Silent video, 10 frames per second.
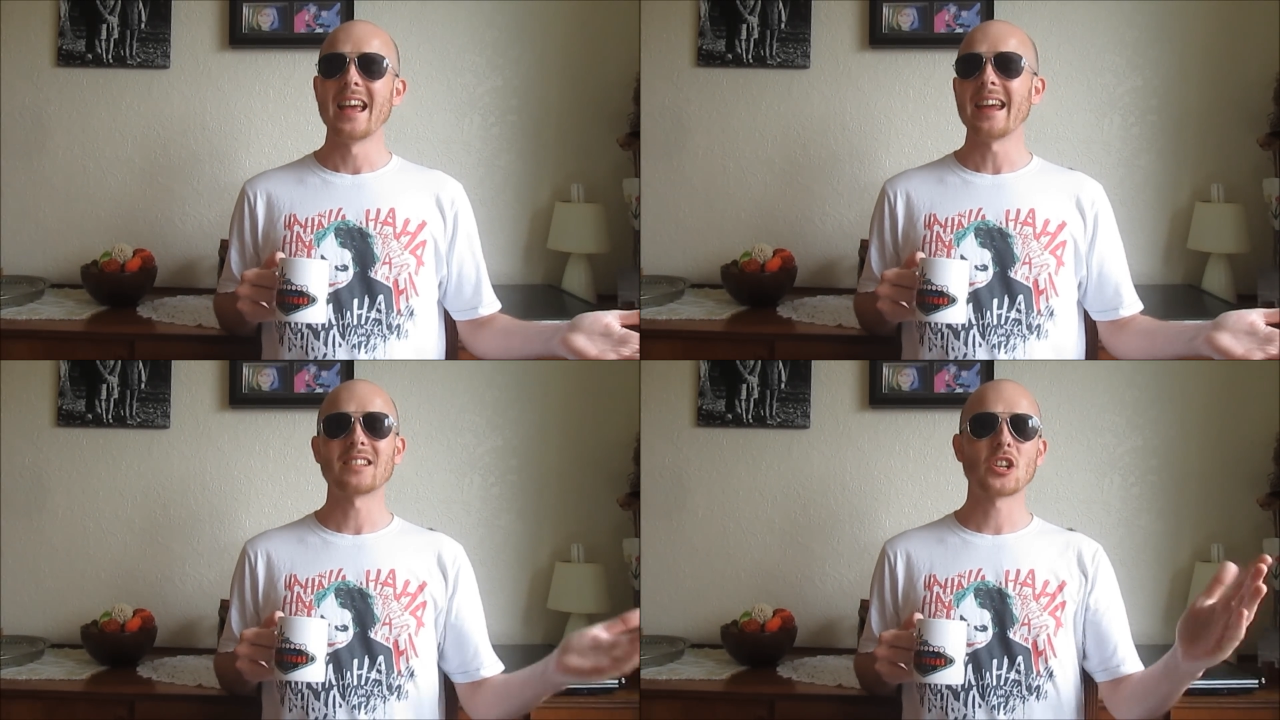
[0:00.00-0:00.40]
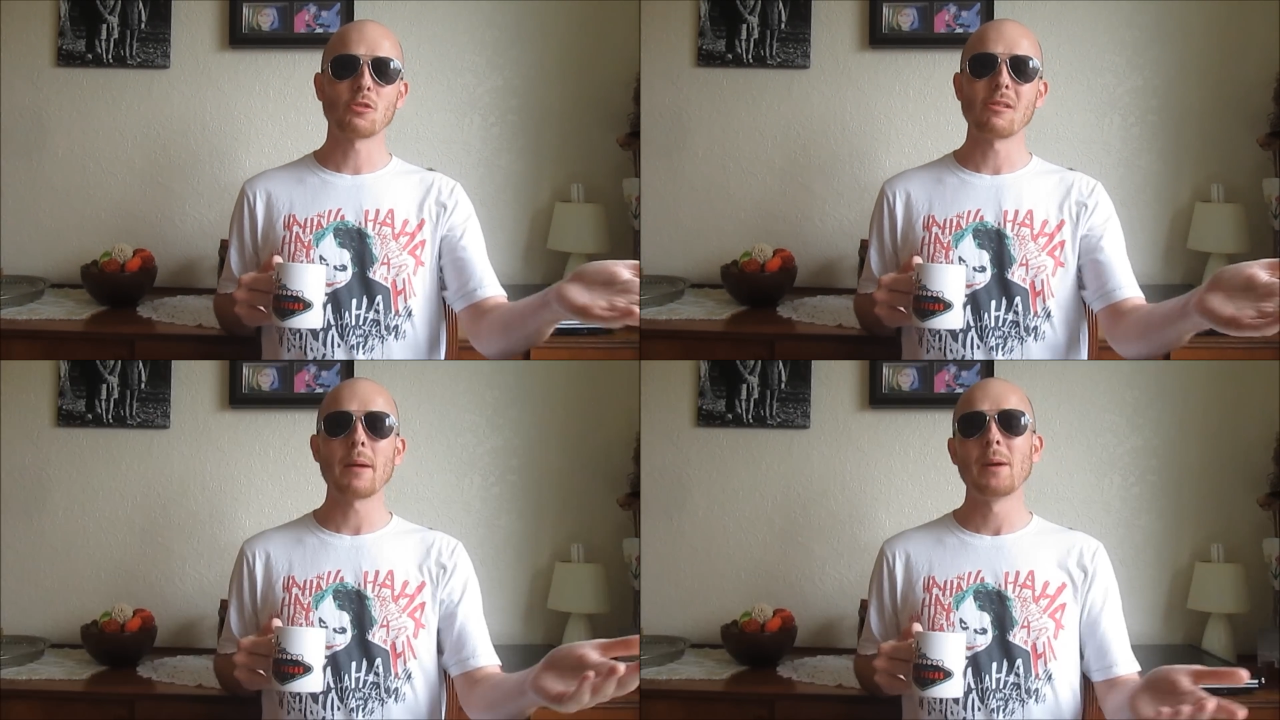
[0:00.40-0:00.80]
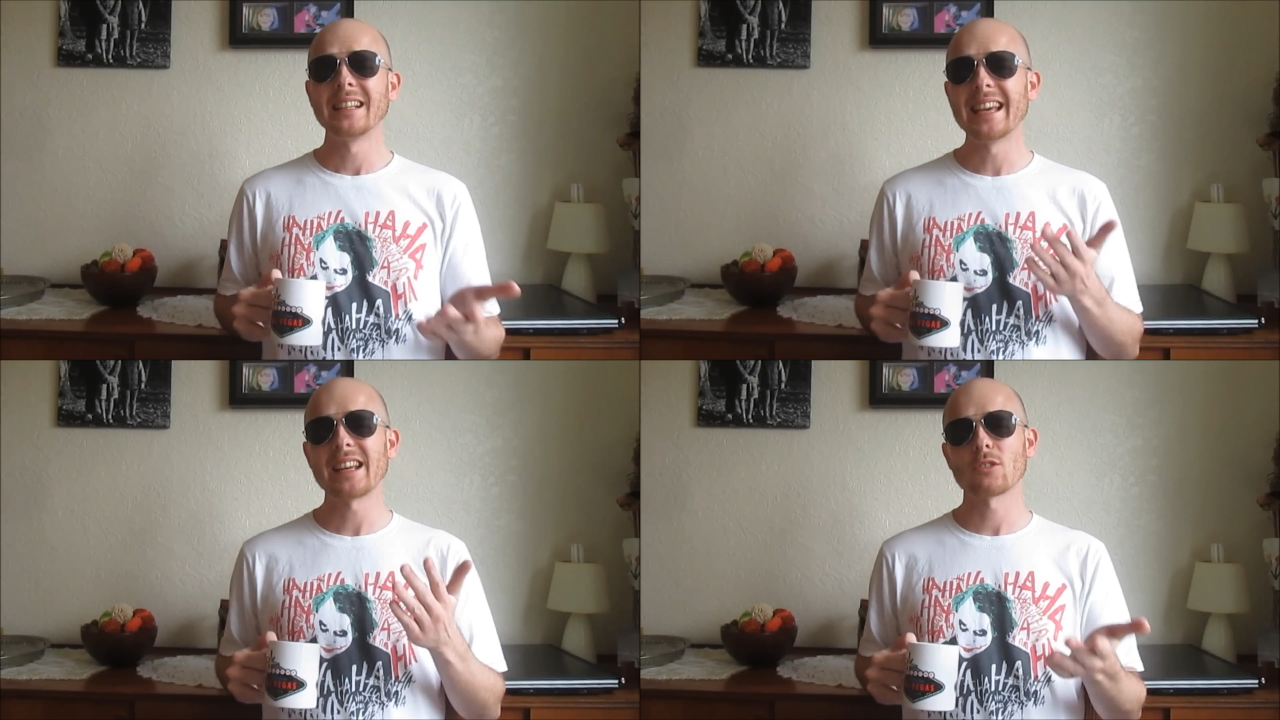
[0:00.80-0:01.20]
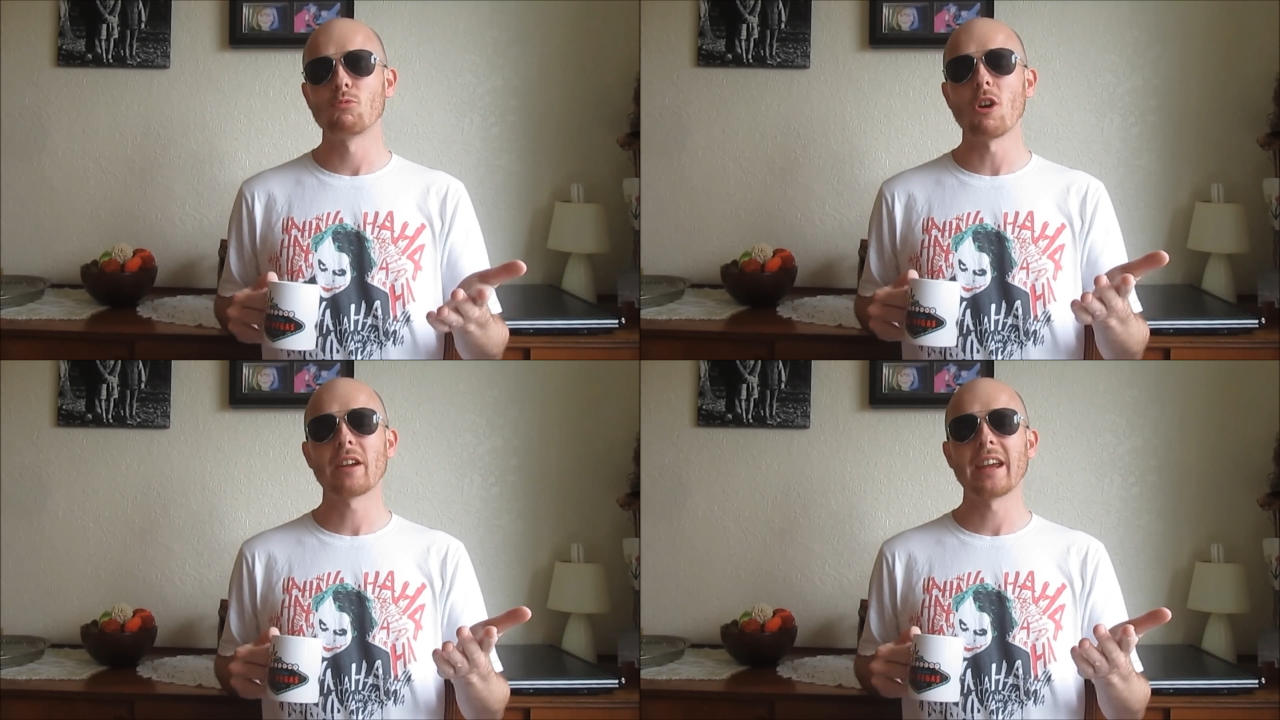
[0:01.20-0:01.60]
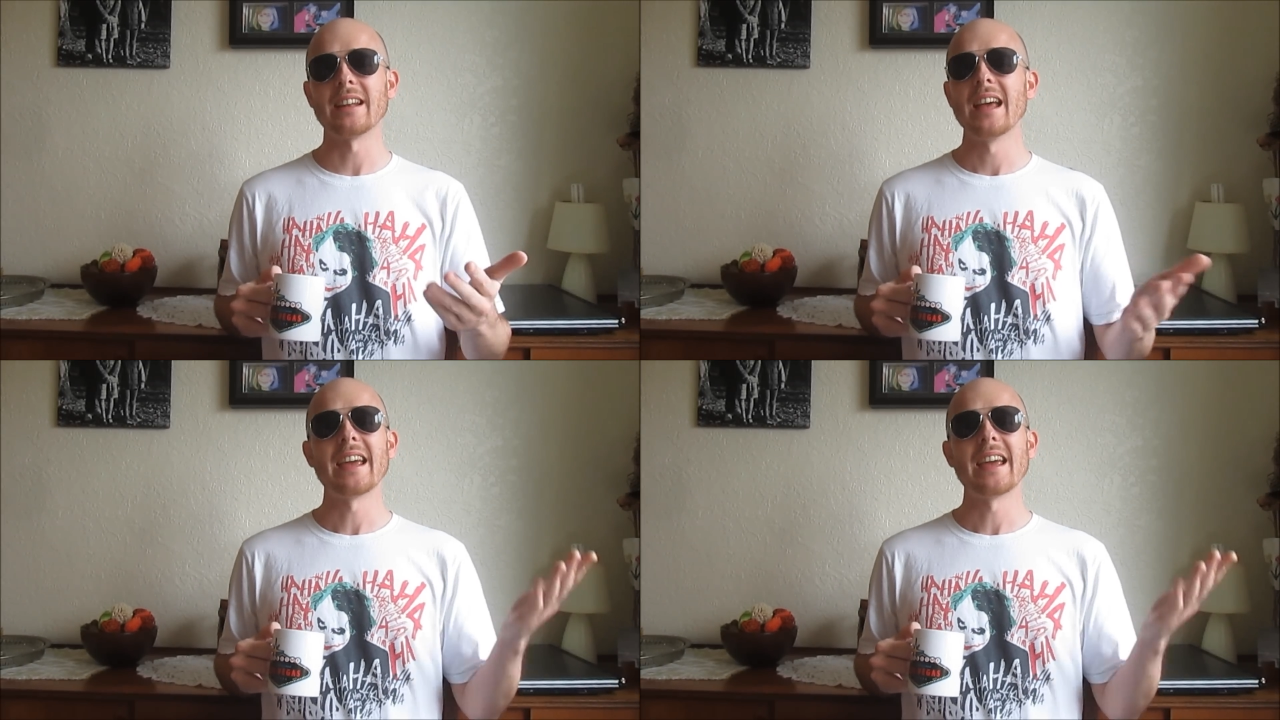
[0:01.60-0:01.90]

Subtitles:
It's crap, yet it's rocking.